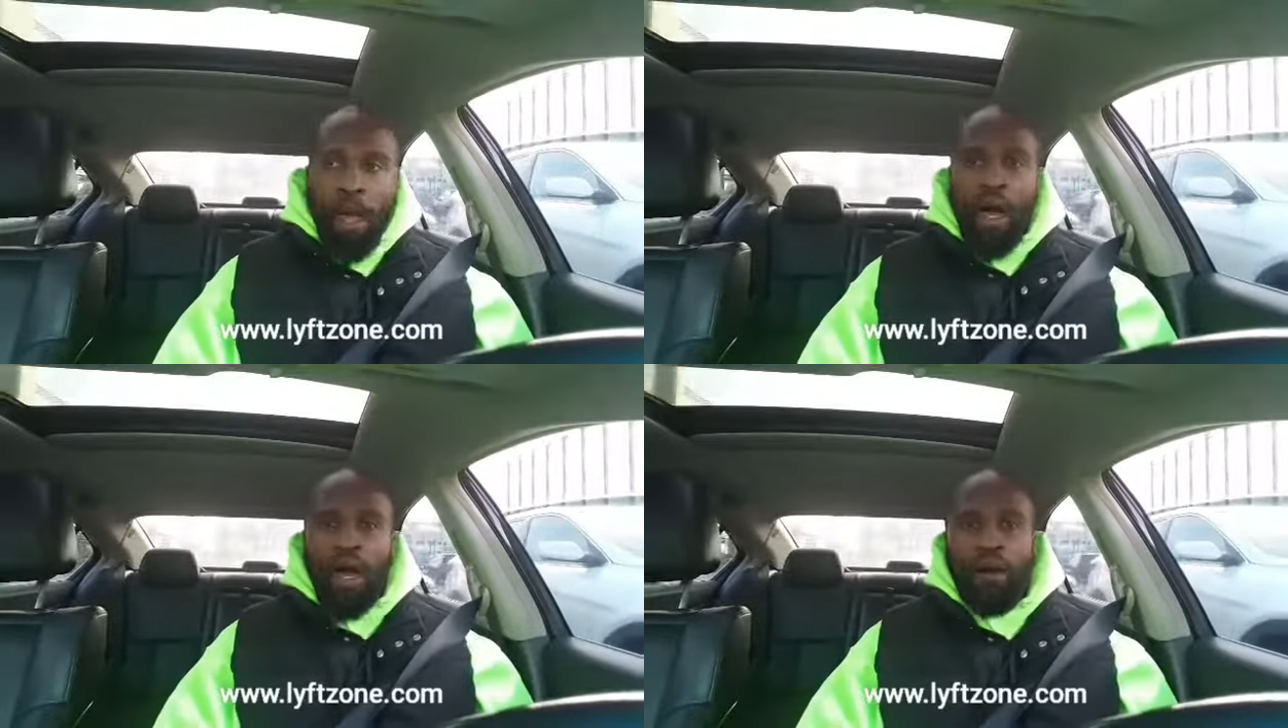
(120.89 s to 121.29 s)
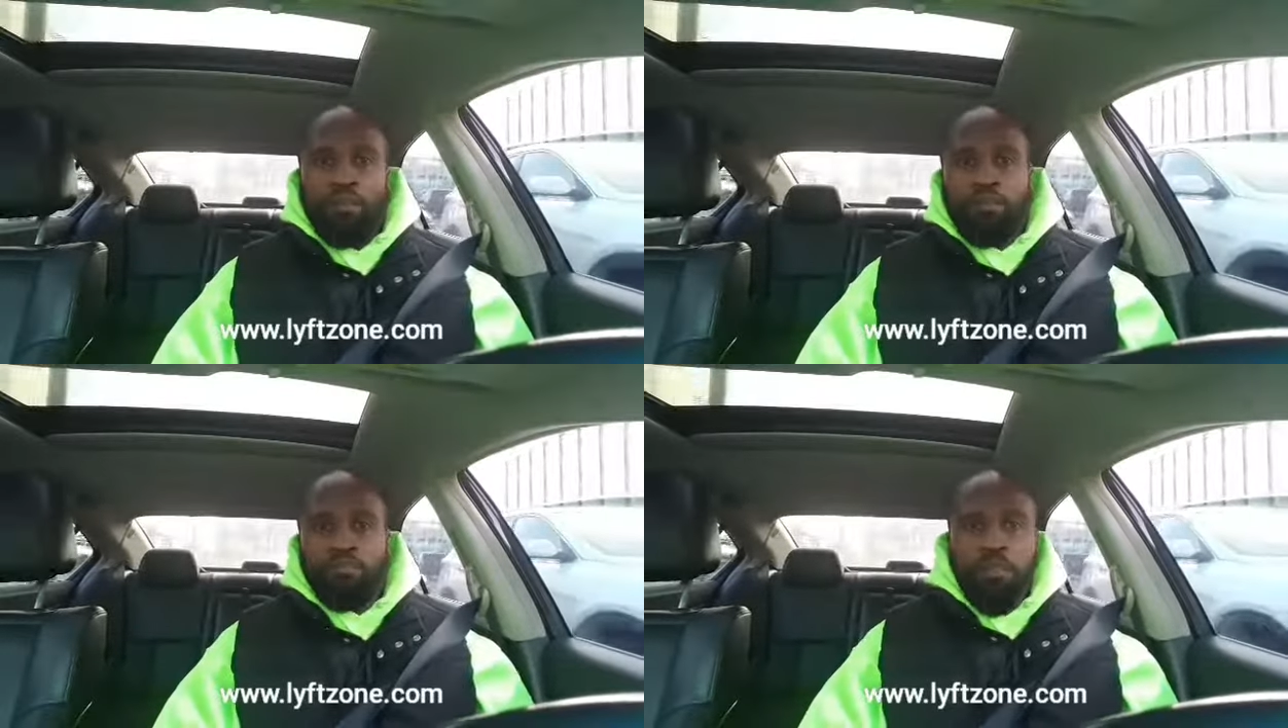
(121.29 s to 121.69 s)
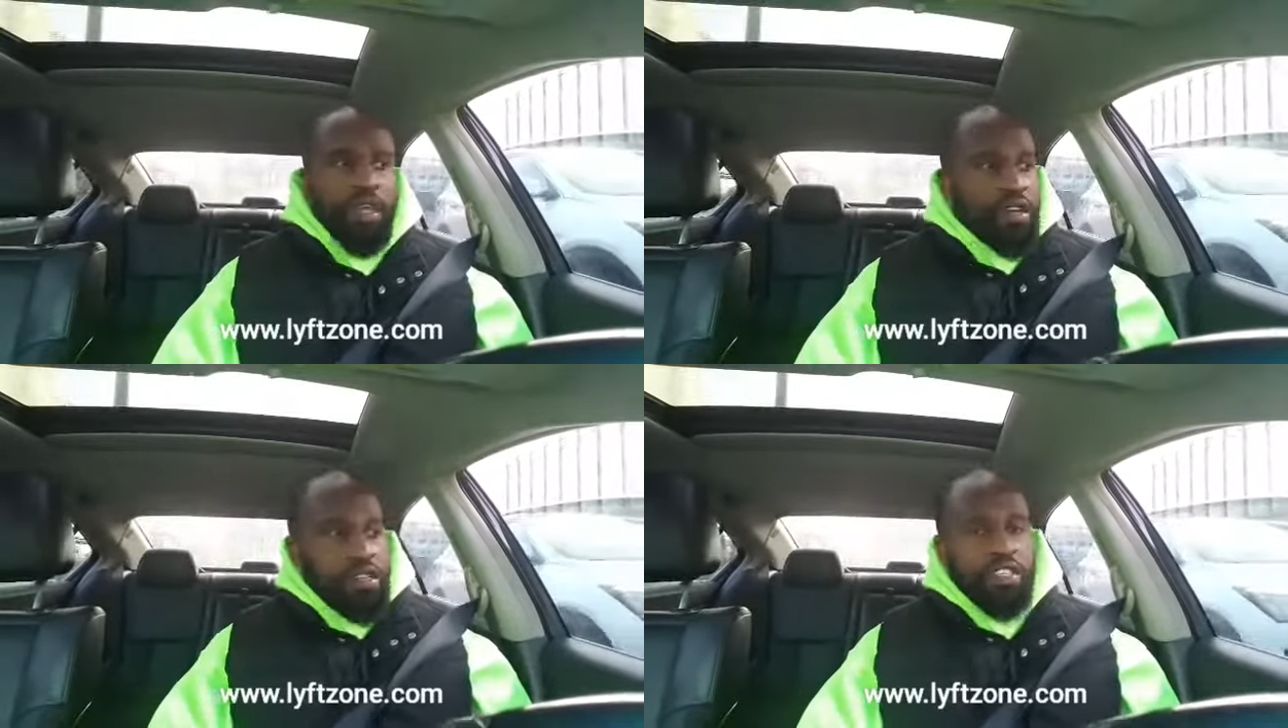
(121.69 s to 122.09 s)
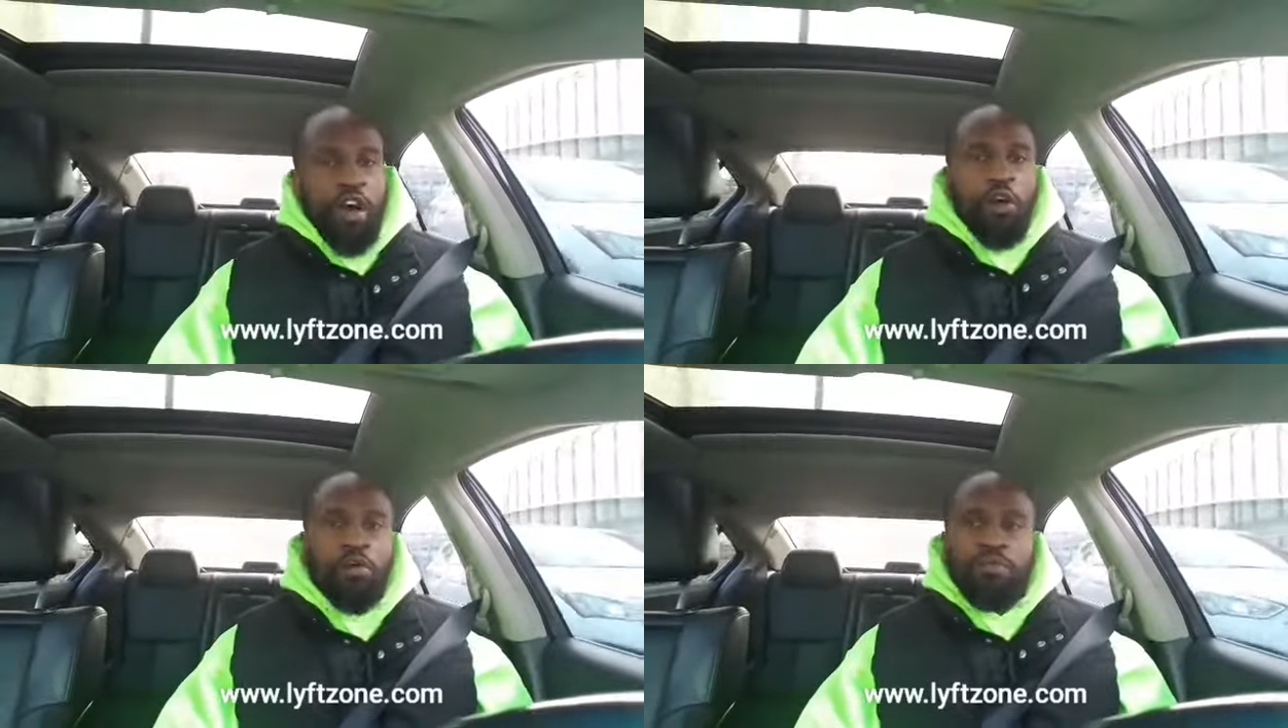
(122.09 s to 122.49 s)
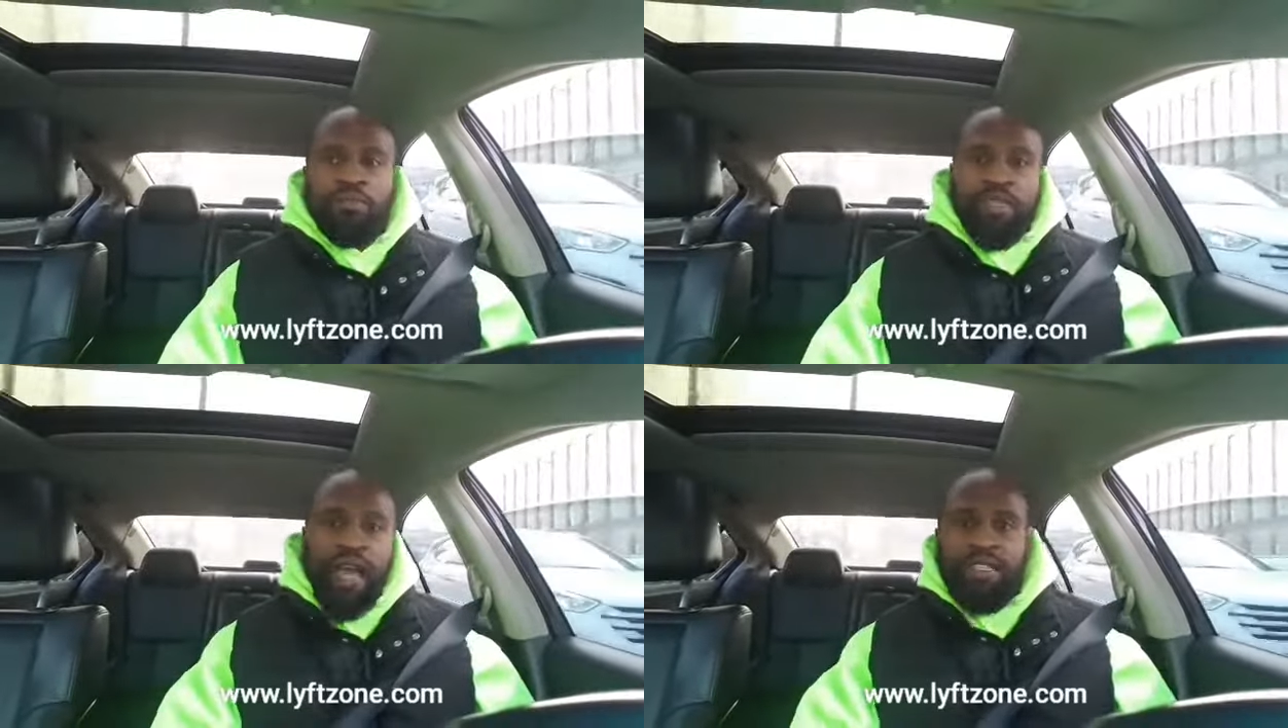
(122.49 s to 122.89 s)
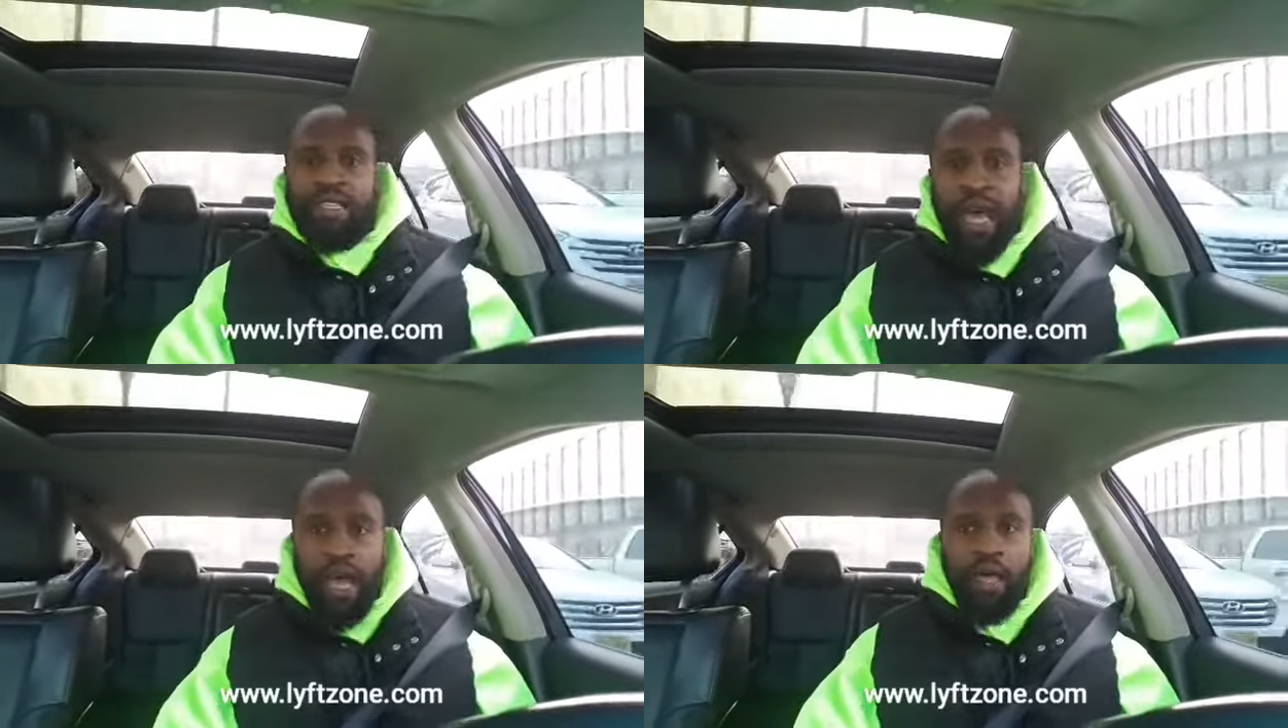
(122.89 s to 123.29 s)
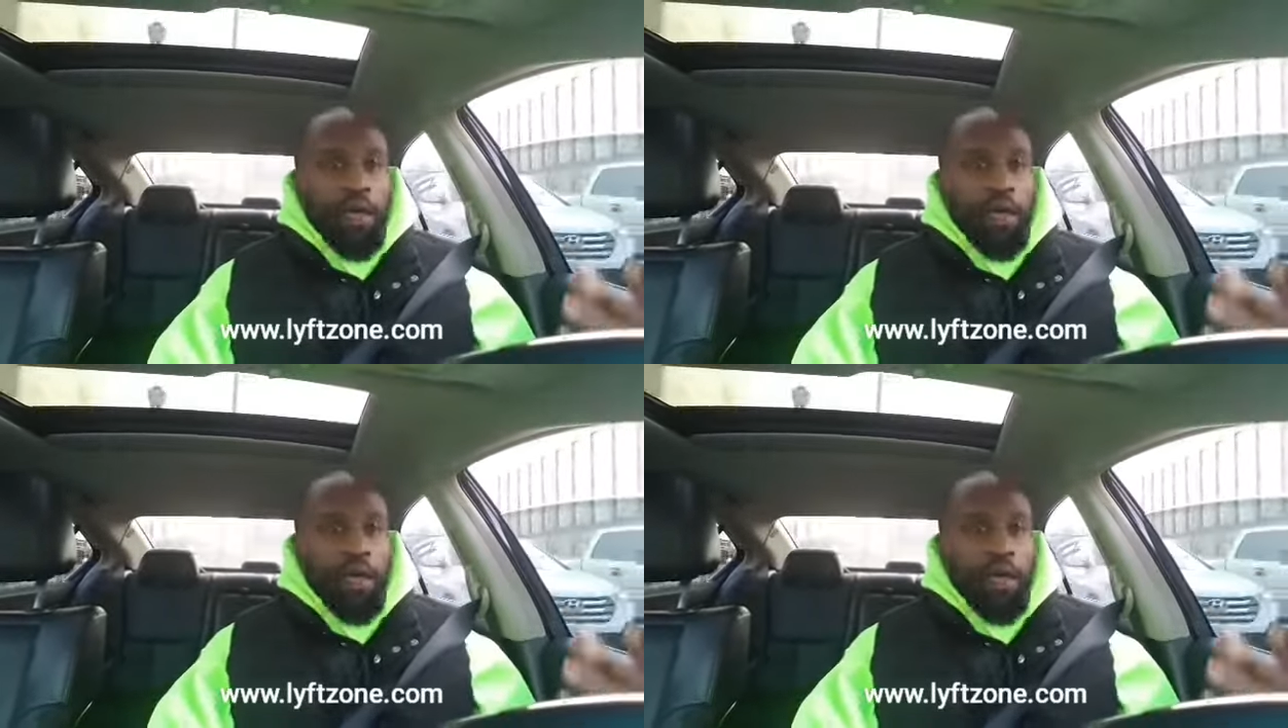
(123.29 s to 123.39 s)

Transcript: Um, so that's that.